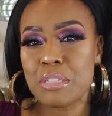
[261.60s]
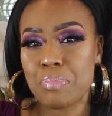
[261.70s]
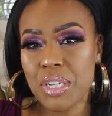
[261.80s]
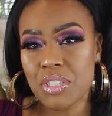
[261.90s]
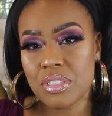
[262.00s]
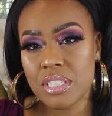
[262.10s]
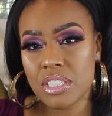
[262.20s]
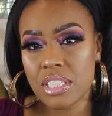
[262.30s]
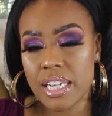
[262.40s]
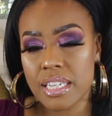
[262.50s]
specialty
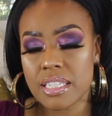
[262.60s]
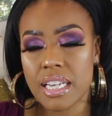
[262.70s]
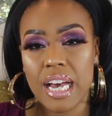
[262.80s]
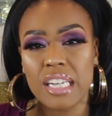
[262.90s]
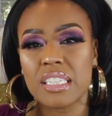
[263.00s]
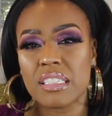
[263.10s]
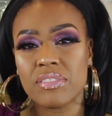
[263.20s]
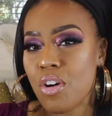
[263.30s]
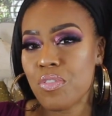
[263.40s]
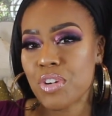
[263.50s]
shades kind
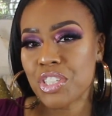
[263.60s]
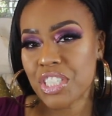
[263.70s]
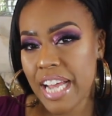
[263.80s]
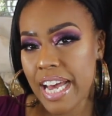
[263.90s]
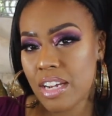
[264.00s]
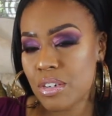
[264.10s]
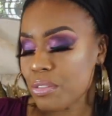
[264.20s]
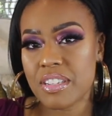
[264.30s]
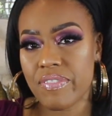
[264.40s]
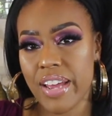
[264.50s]
of
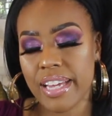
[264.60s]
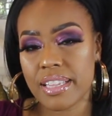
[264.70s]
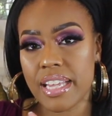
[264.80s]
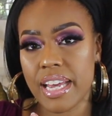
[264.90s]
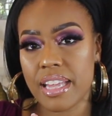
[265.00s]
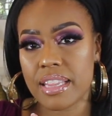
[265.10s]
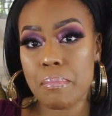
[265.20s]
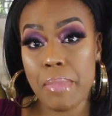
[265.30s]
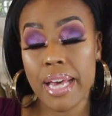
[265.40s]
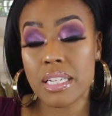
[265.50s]
overshadows the fact that
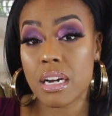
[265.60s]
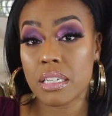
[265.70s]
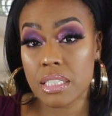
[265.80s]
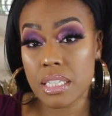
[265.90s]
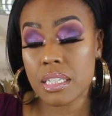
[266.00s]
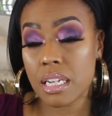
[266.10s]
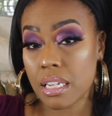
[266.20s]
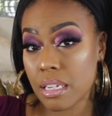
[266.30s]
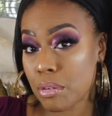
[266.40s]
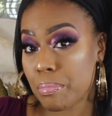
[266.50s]
the mattes are just a
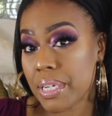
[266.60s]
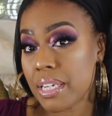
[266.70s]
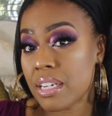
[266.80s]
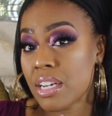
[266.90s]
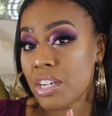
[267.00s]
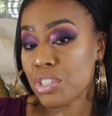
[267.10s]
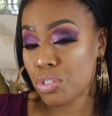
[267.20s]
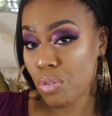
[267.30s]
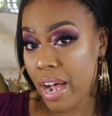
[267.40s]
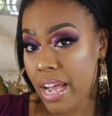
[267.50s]
little bit
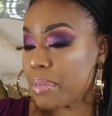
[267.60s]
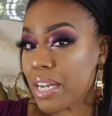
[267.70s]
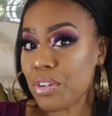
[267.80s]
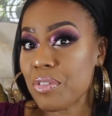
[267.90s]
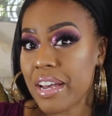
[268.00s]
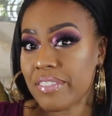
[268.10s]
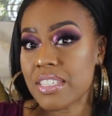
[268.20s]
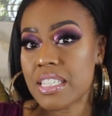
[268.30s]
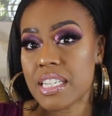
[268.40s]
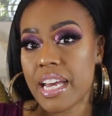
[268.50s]
dry but I do have
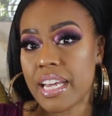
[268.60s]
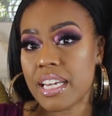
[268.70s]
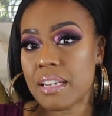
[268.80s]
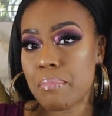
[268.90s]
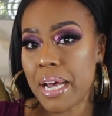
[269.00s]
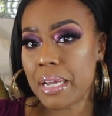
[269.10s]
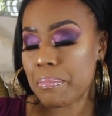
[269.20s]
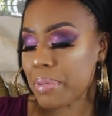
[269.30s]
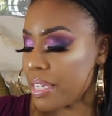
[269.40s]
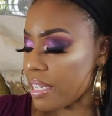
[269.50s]
to say in my
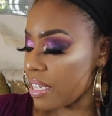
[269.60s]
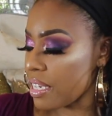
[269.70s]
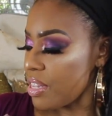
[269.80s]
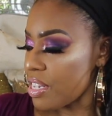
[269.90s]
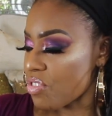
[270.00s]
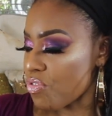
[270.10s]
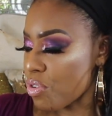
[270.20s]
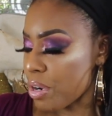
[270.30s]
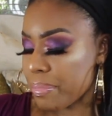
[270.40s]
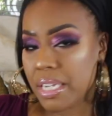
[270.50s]
opinion this
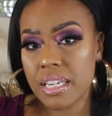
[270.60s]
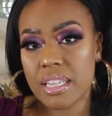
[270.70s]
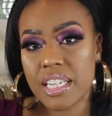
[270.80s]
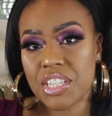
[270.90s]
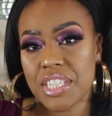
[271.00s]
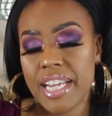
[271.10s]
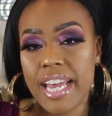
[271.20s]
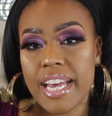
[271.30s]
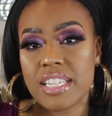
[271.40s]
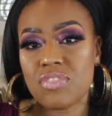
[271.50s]
formula that she
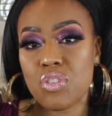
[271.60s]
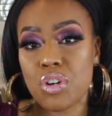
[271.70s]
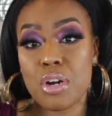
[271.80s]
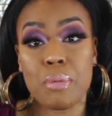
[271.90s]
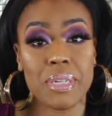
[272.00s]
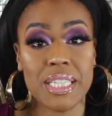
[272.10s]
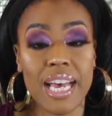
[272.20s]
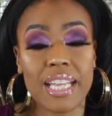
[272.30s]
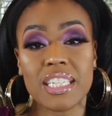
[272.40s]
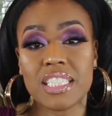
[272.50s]
has for her
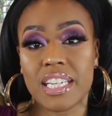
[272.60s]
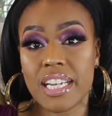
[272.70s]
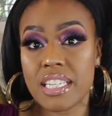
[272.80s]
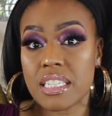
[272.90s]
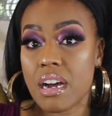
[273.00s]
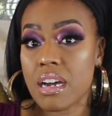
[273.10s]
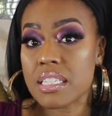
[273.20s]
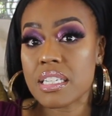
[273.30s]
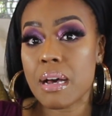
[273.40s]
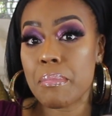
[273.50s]
metallic shades are
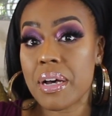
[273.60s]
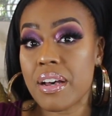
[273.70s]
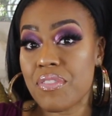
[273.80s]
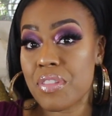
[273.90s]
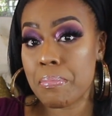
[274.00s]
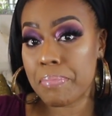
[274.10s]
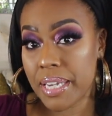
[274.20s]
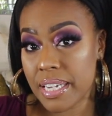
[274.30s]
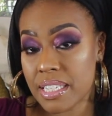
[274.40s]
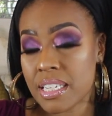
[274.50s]
some of the
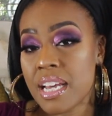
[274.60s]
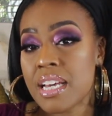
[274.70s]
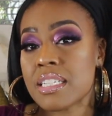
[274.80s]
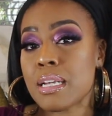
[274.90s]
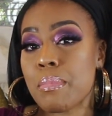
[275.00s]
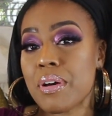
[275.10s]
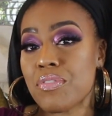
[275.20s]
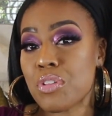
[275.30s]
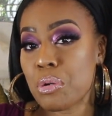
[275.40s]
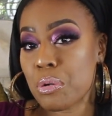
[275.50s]
best some
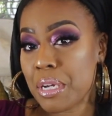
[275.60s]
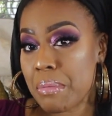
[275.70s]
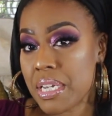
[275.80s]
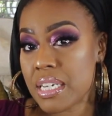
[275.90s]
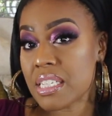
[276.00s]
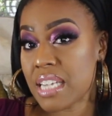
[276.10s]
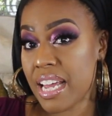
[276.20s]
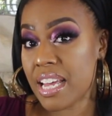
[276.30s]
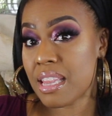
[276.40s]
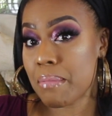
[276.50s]
of the creamiest
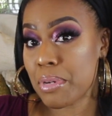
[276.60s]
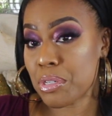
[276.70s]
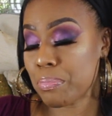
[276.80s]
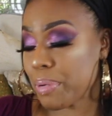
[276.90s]
and the most